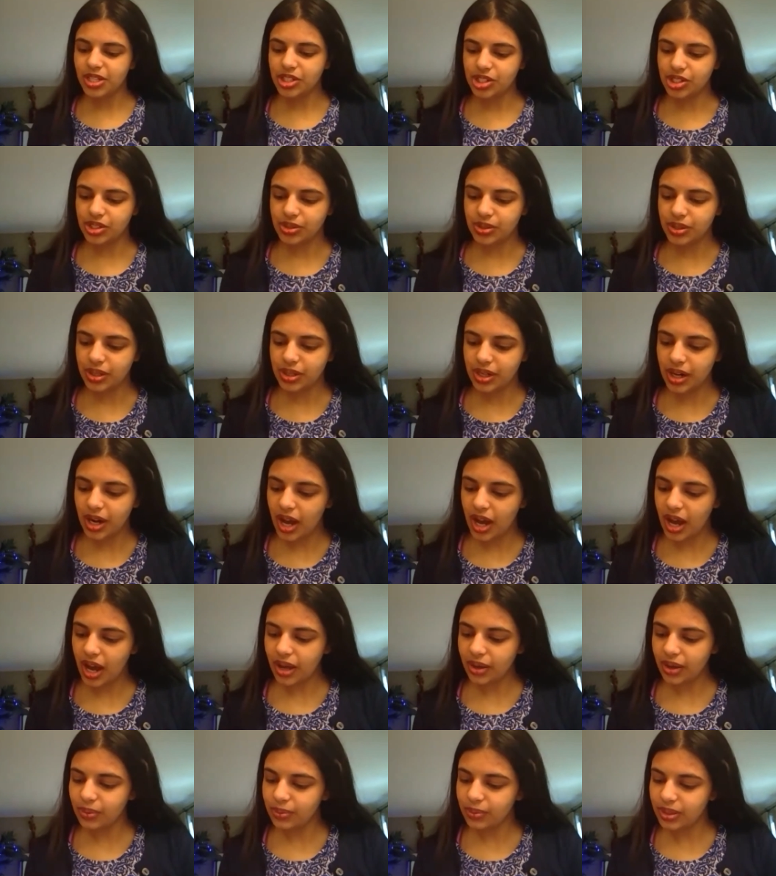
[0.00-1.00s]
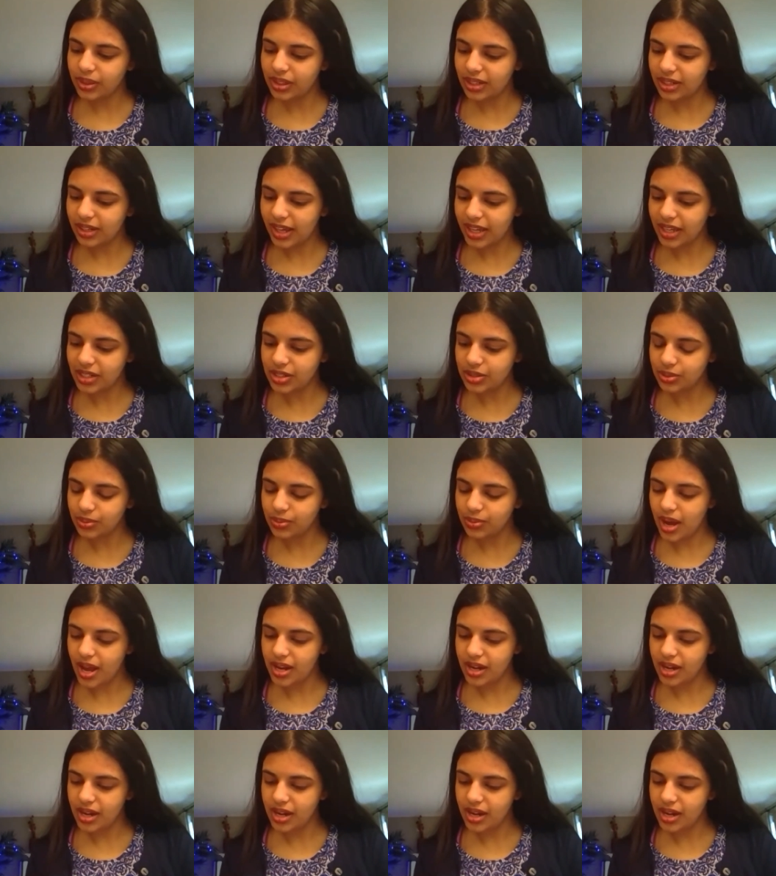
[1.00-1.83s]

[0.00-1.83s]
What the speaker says: sure, I would like to run